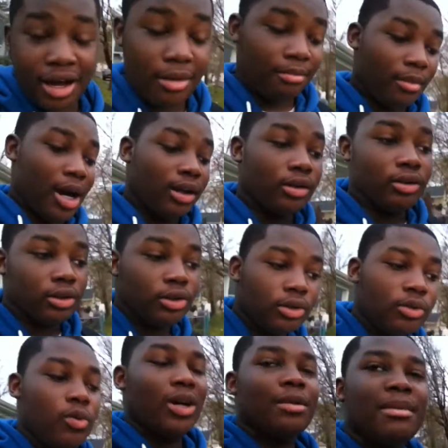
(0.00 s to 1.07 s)

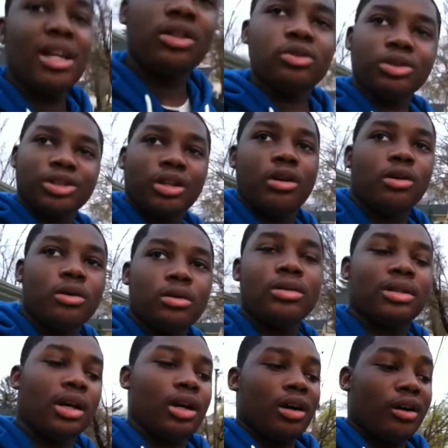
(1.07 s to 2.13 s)
one of my new
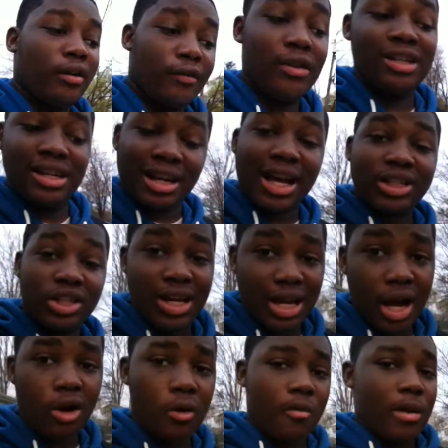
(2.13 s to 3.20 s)
shows, if you did not
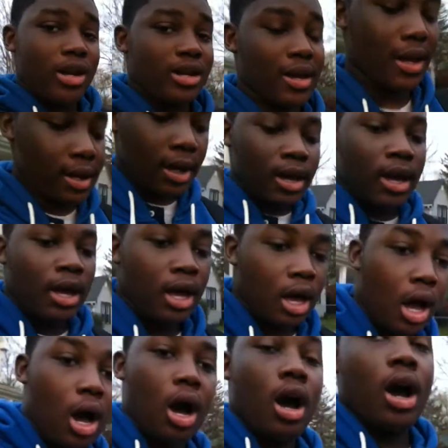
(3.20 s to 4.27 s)
check out Monday,
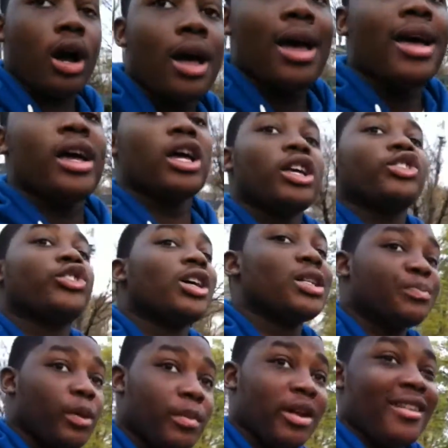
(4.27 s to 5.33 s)
has
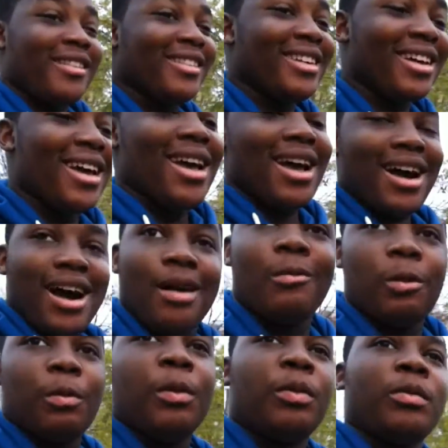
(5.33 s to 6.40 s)
just premiered.
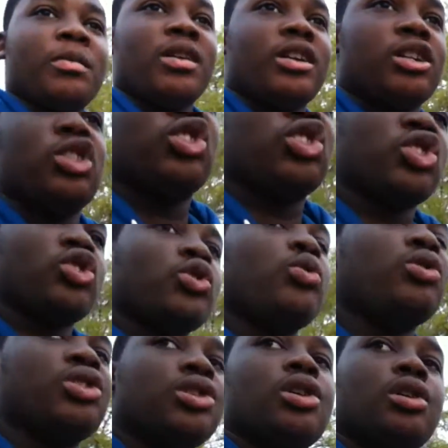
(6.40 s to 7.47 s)
We'll be premiering
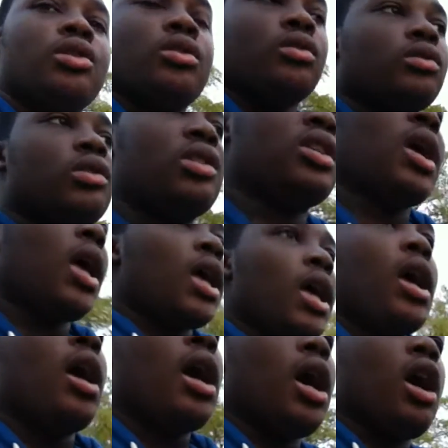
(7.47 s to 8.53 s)
2 shows
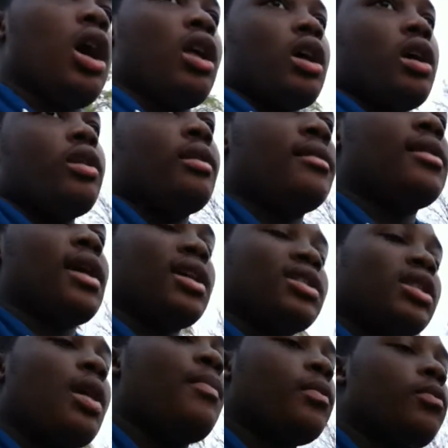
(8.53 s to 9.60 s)
in the
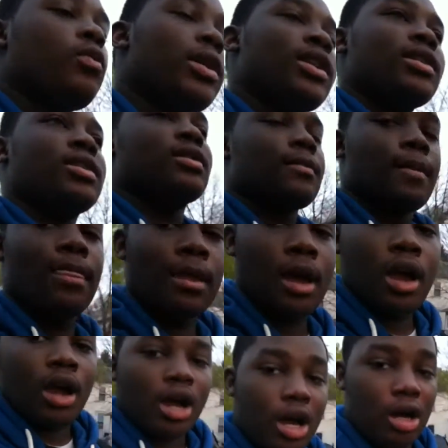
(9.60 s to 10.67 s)
next couple of weeks.
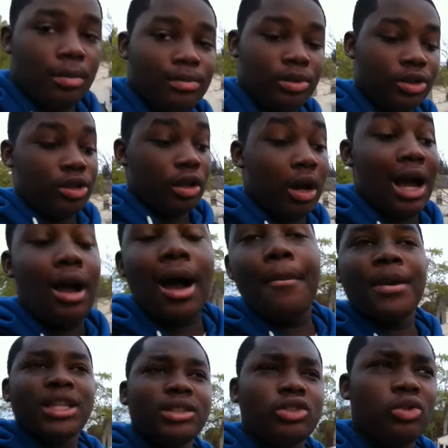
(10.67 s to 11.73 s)
So
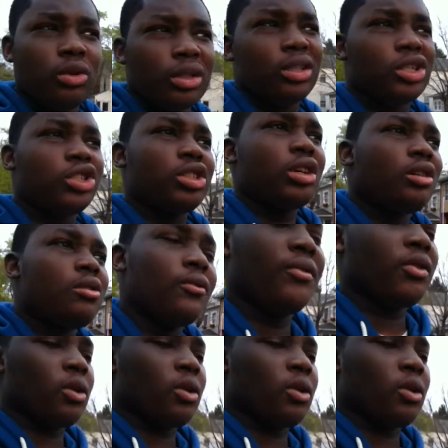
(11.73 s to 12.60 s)
I've been doing the show